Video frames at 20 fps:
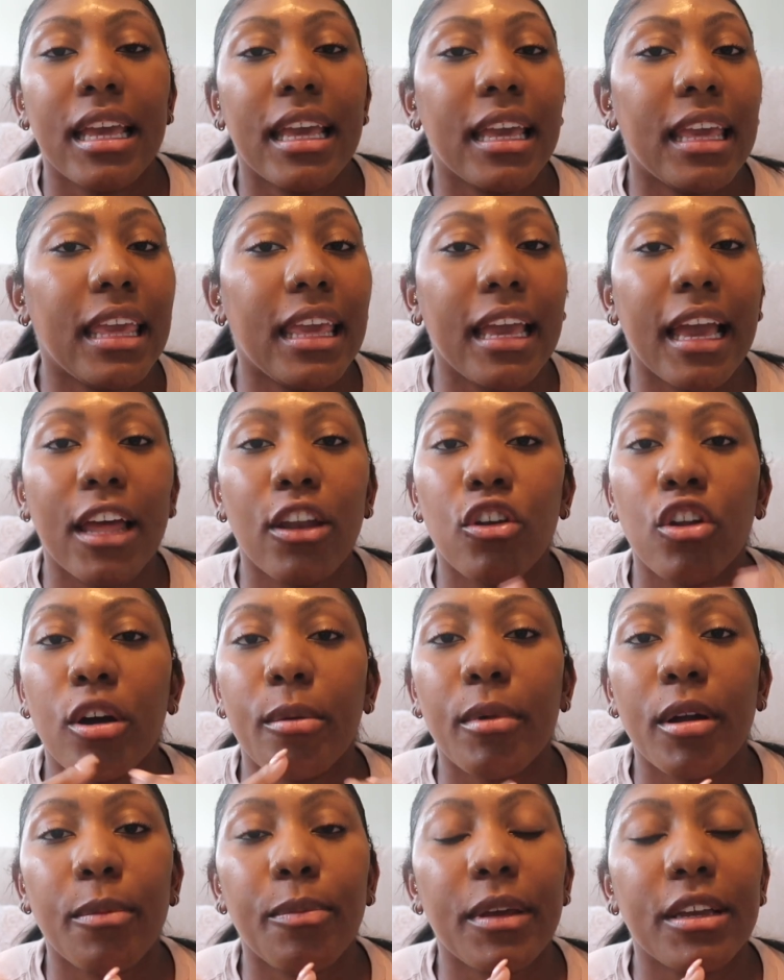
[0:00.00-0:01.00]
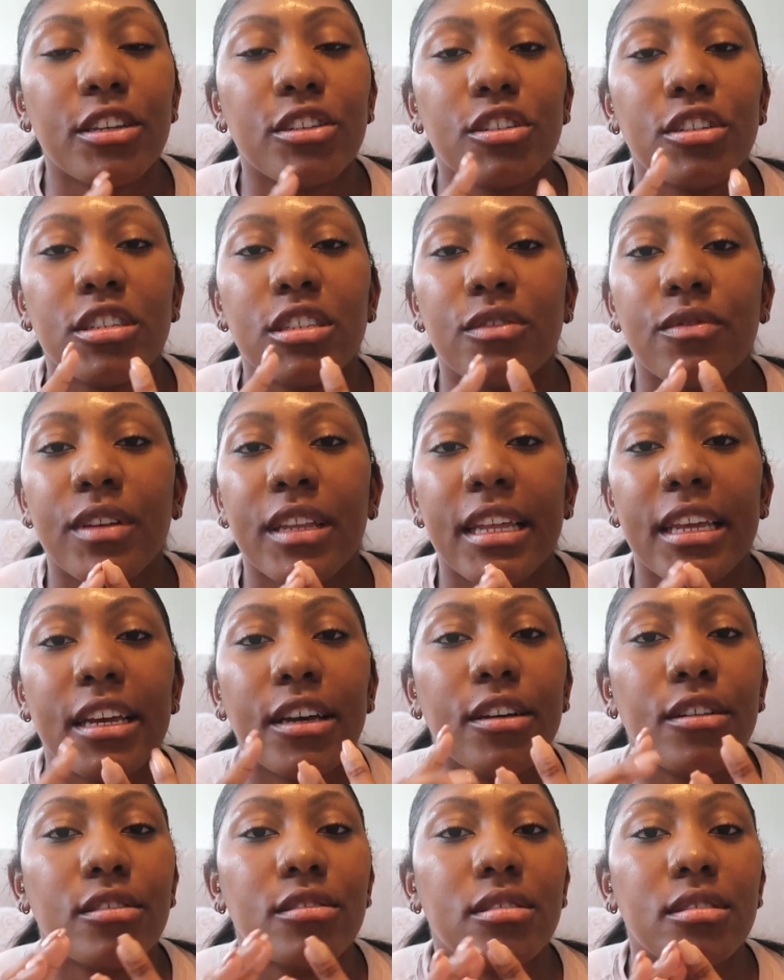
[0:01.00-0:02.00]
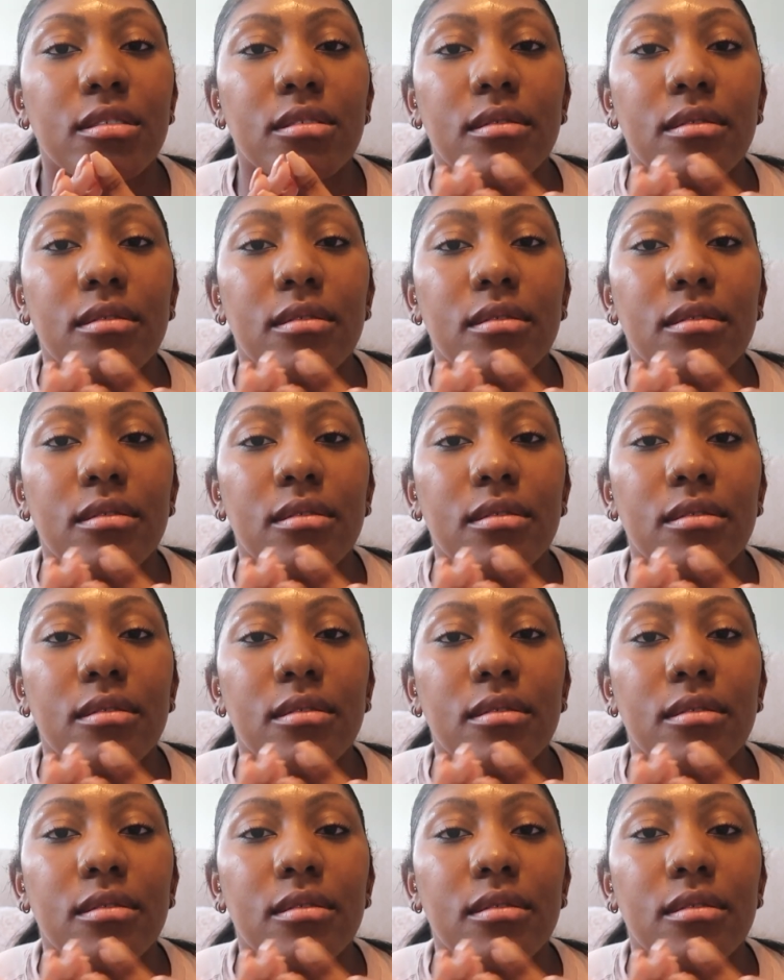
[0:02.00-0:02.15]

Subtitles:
He got no more pictures, videos.